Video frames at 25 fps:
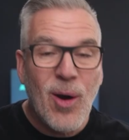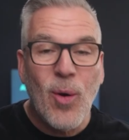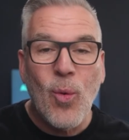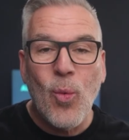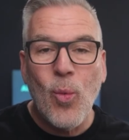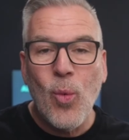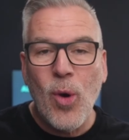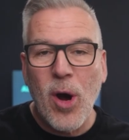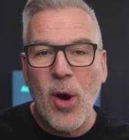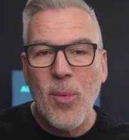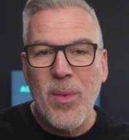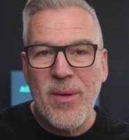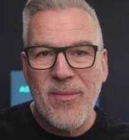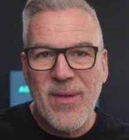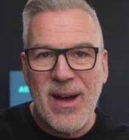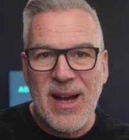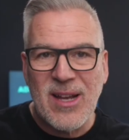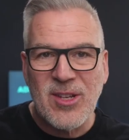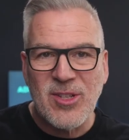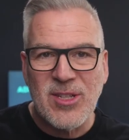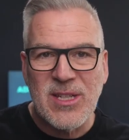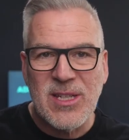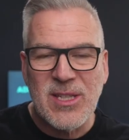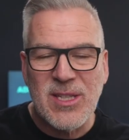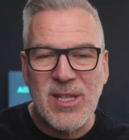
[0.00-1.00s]
What we've
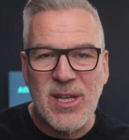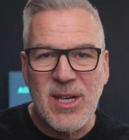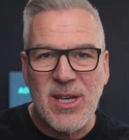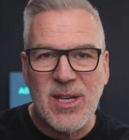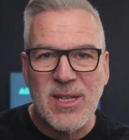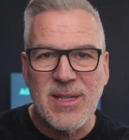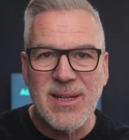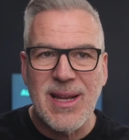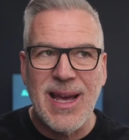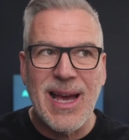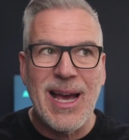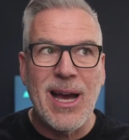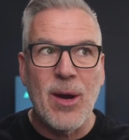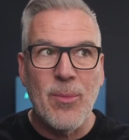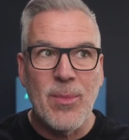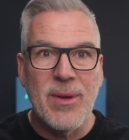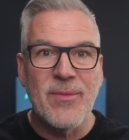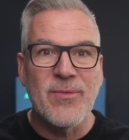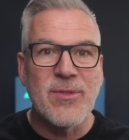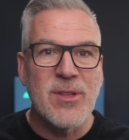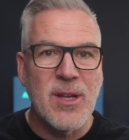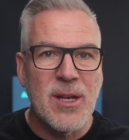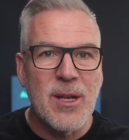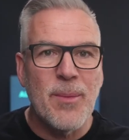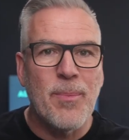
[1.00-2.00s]
actually done, and
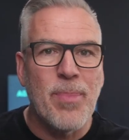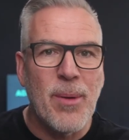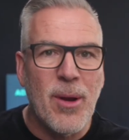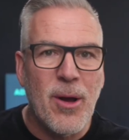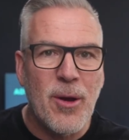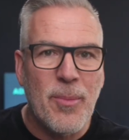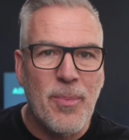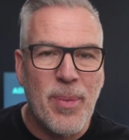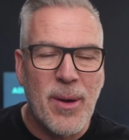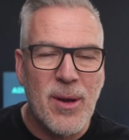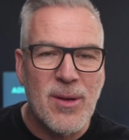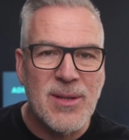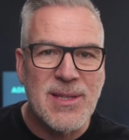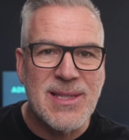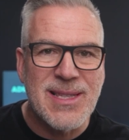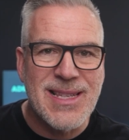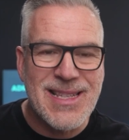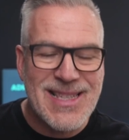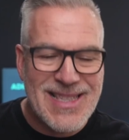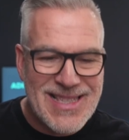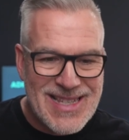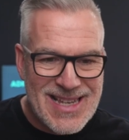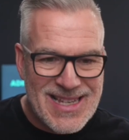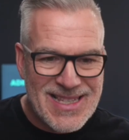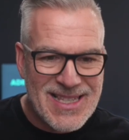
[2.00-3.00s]
we've done a blog post that
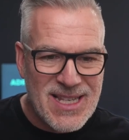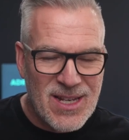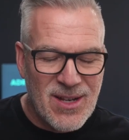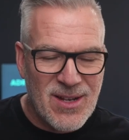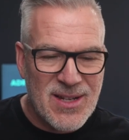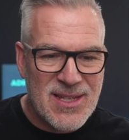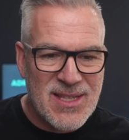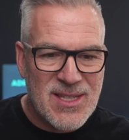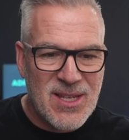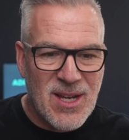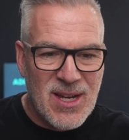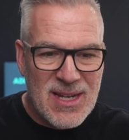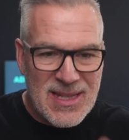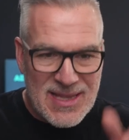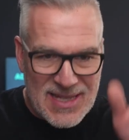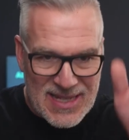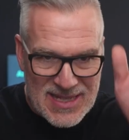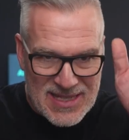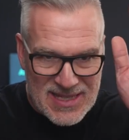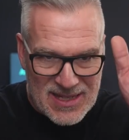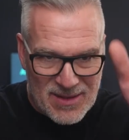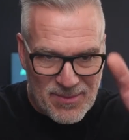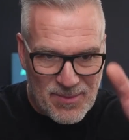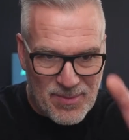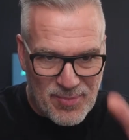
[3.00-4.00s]
sits alongside
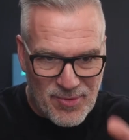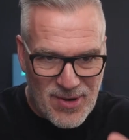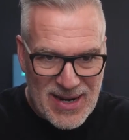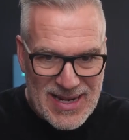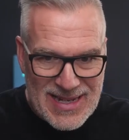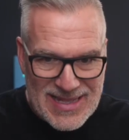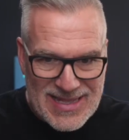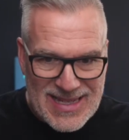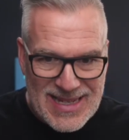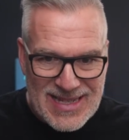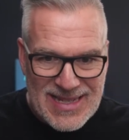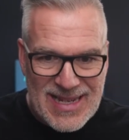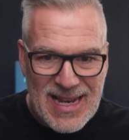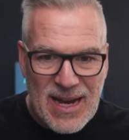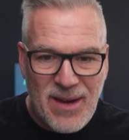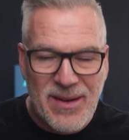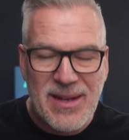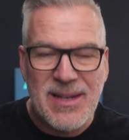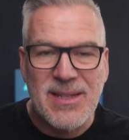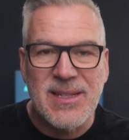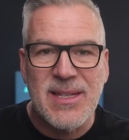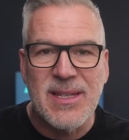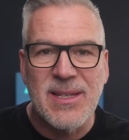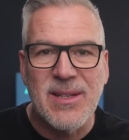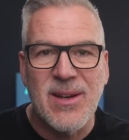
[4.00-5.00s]
this and breaks it down
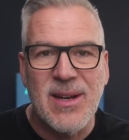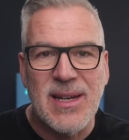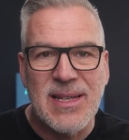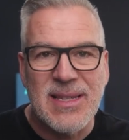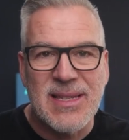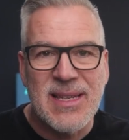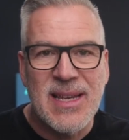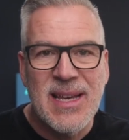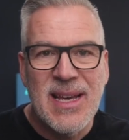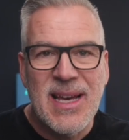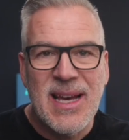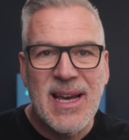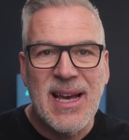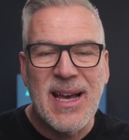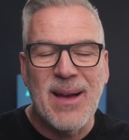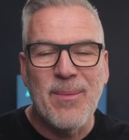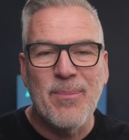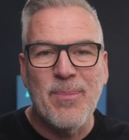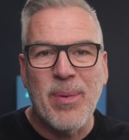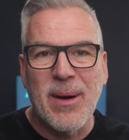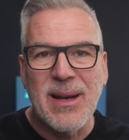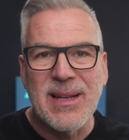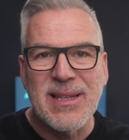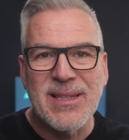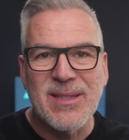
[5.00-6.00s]
into nice
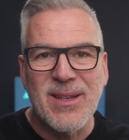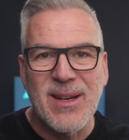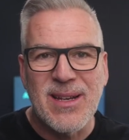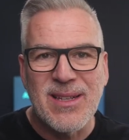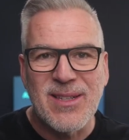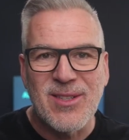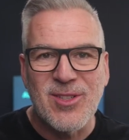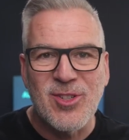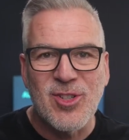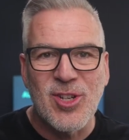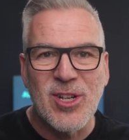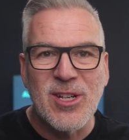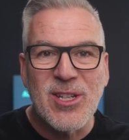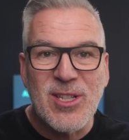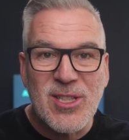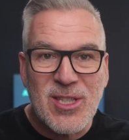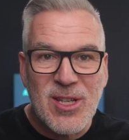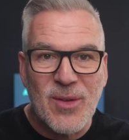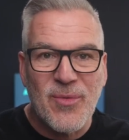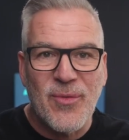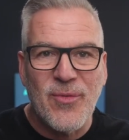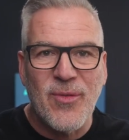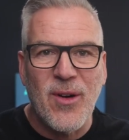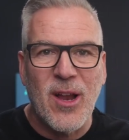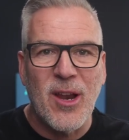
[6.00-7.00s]
bite-sized chunks to
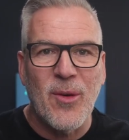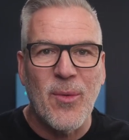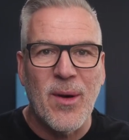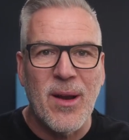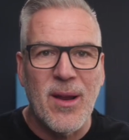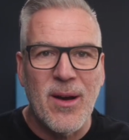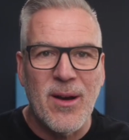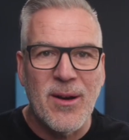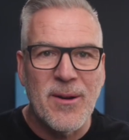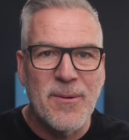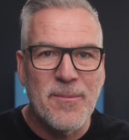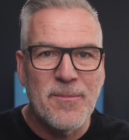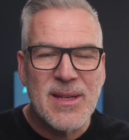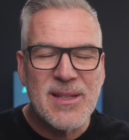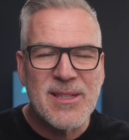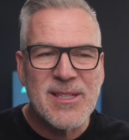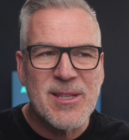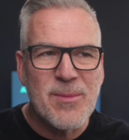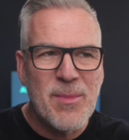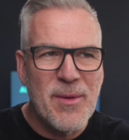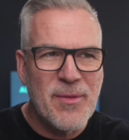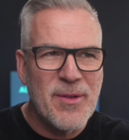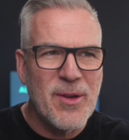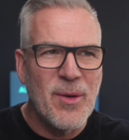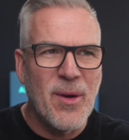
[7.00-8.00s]
follow along.
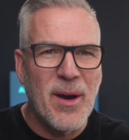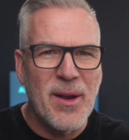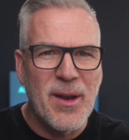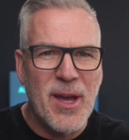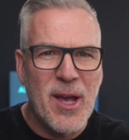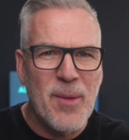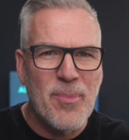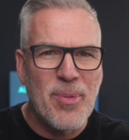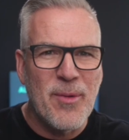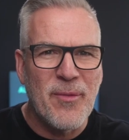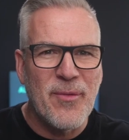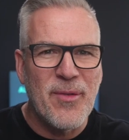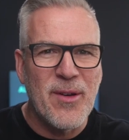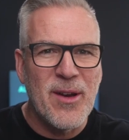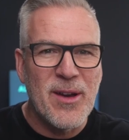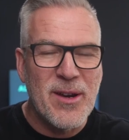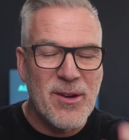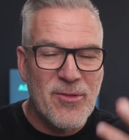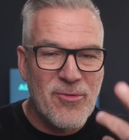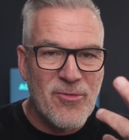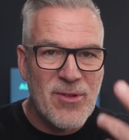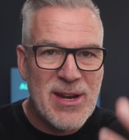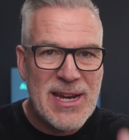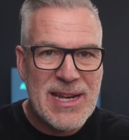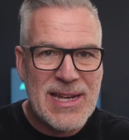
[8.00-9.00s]
Some of you I know prefer to
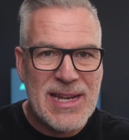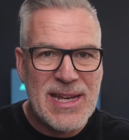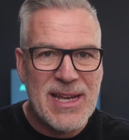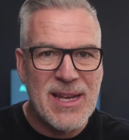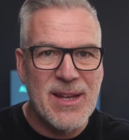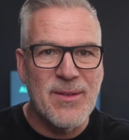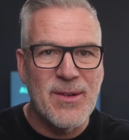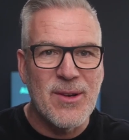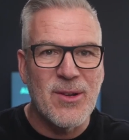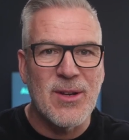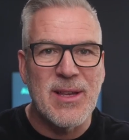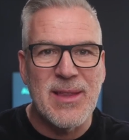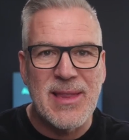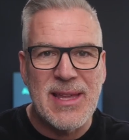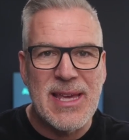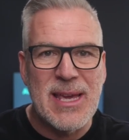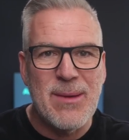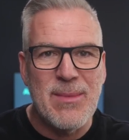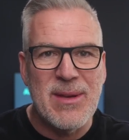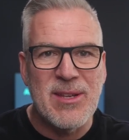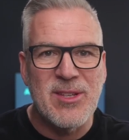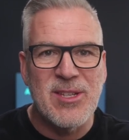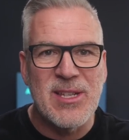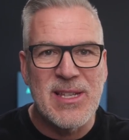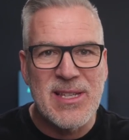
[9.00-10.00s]
read it and look at the
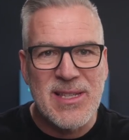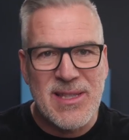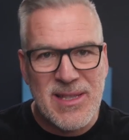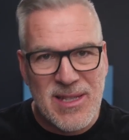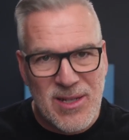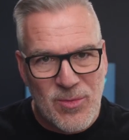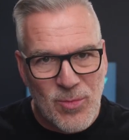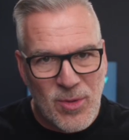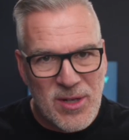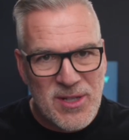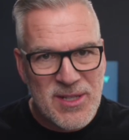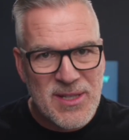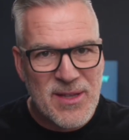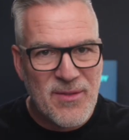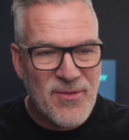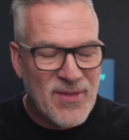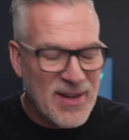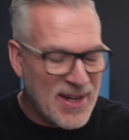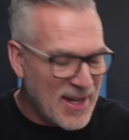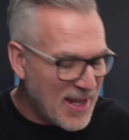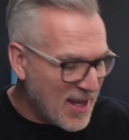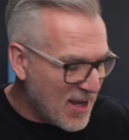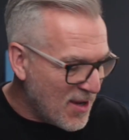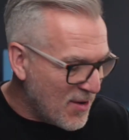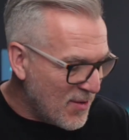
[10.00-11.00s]
images than watch the
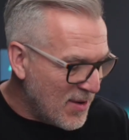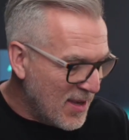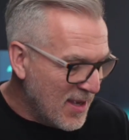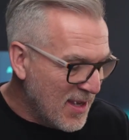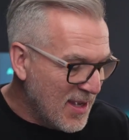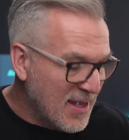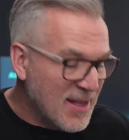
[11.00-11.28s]
video.